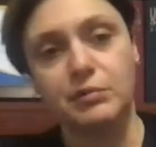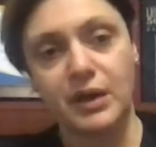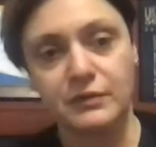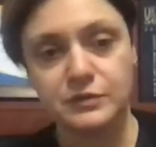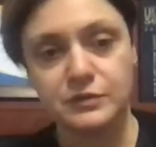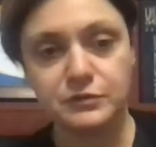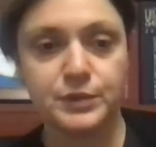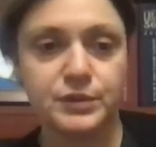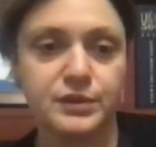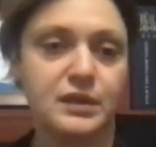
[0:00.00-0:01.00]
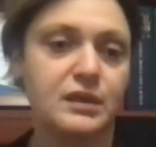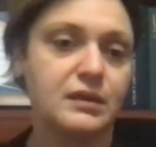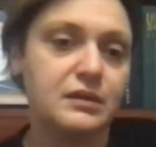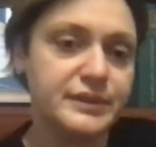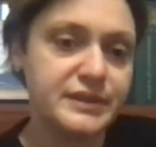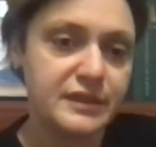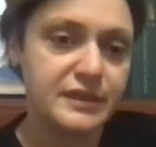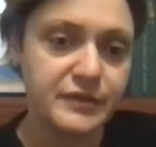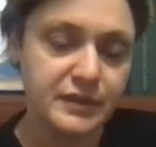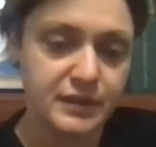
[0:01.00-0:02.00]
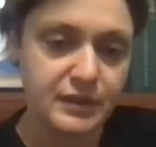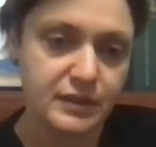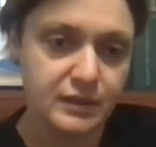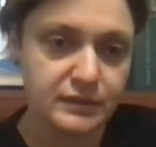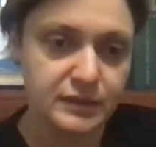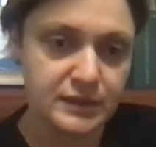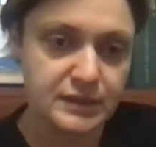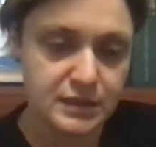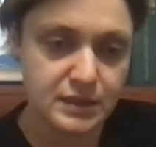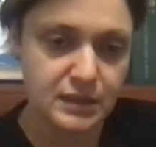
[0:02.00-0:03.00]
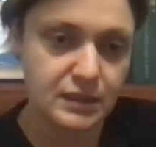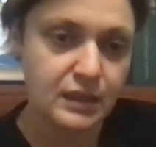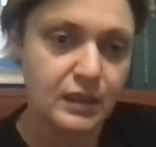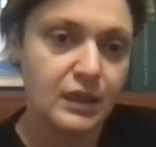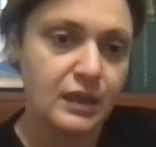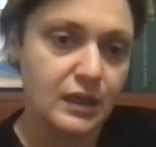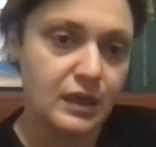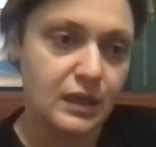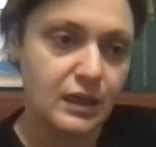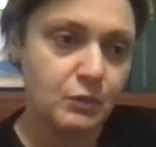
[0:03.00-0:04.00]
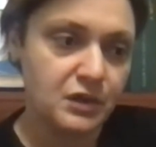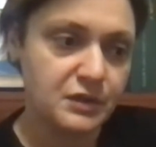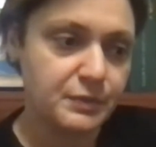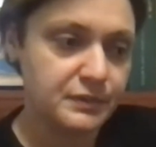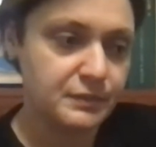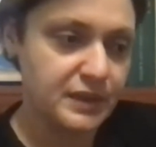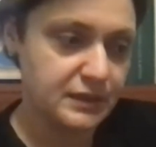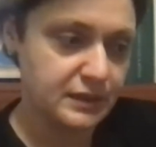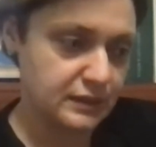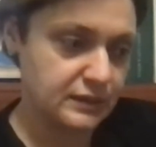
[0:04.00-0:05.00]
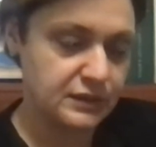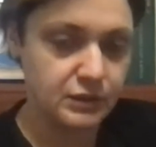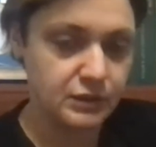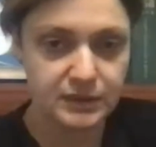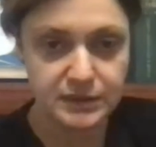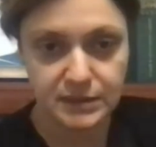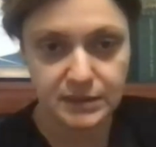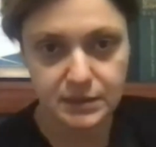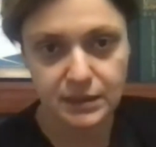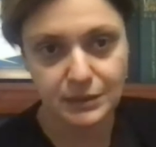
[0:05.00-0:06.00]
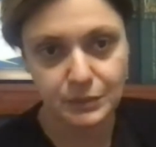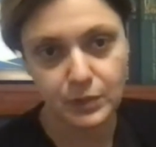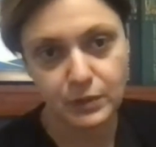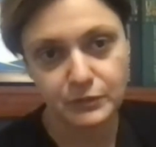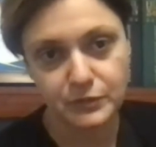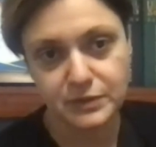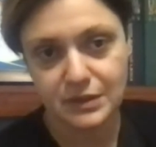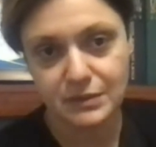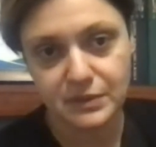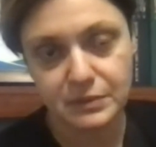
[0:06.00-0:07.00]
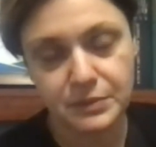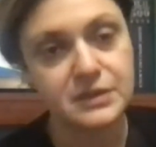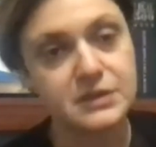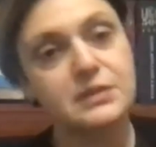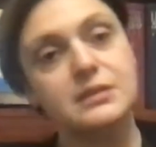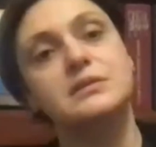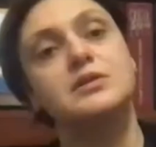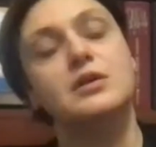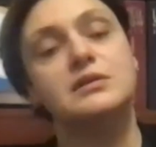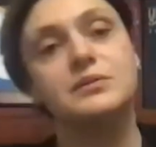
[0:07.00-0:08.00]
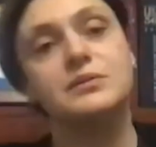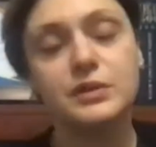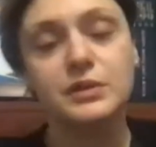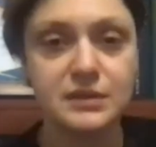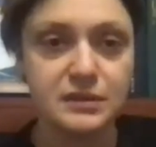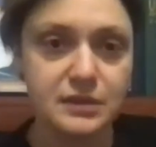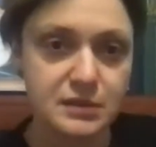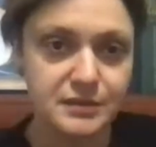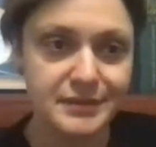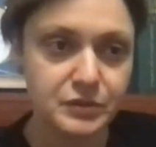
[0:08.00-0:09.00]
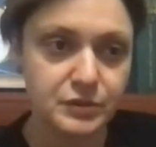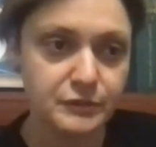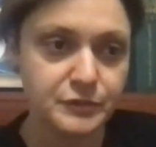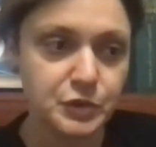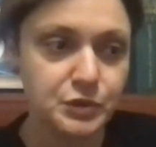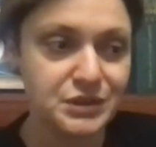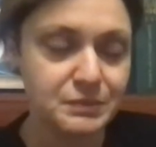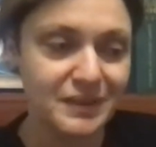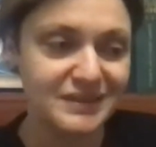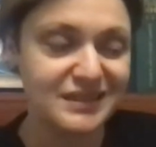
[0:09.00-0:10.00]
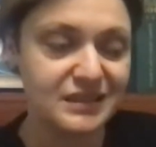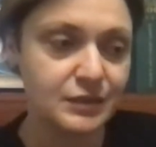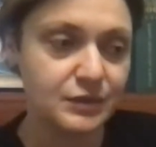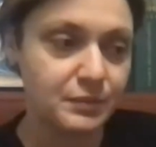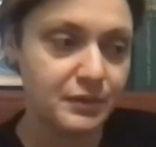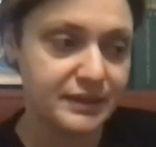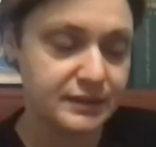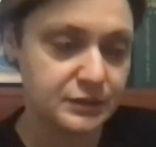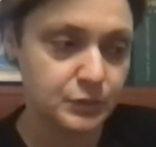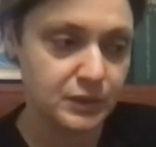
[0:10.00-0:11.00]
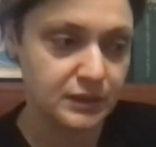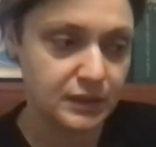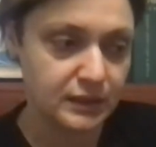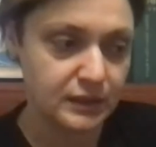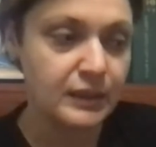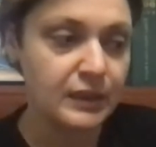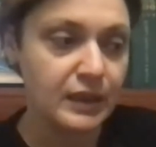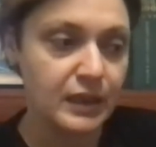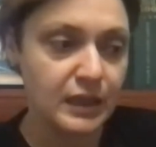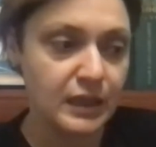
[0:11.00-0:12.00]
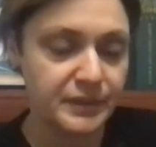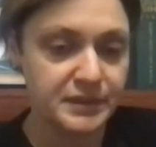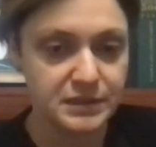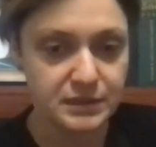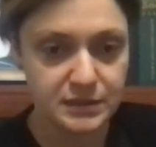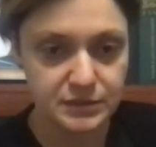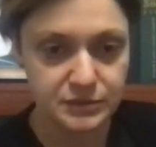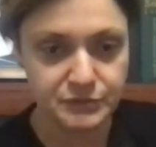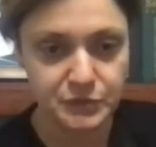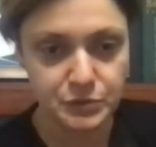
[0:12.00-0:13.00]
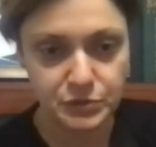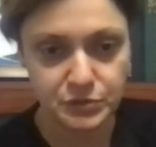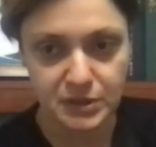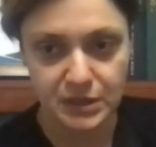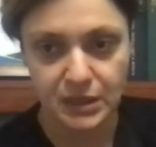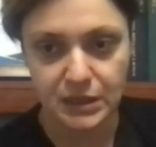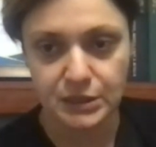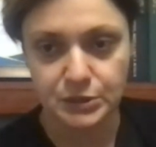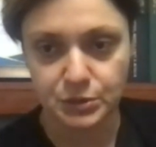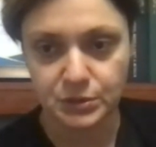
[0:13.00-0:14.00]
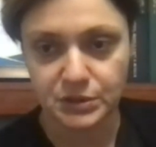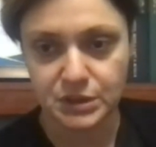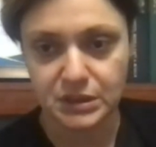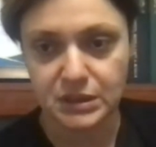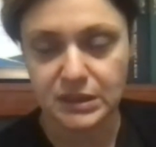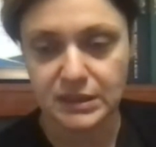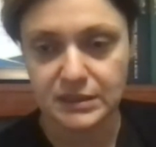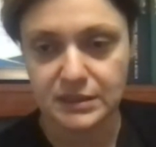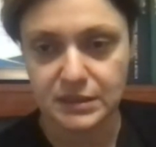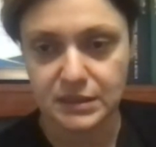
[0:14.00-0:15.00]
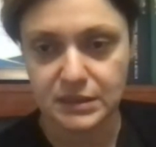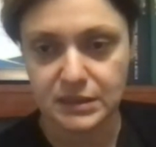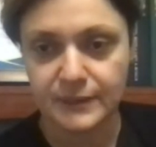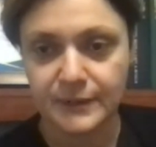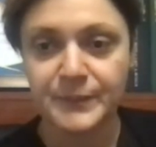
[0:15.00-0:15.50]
grounds for receiving this work permit does not exist anymore. For example, the person is not employed in the territory of Georgia. But in our practice, when a person is refused to stay in Georgia, is that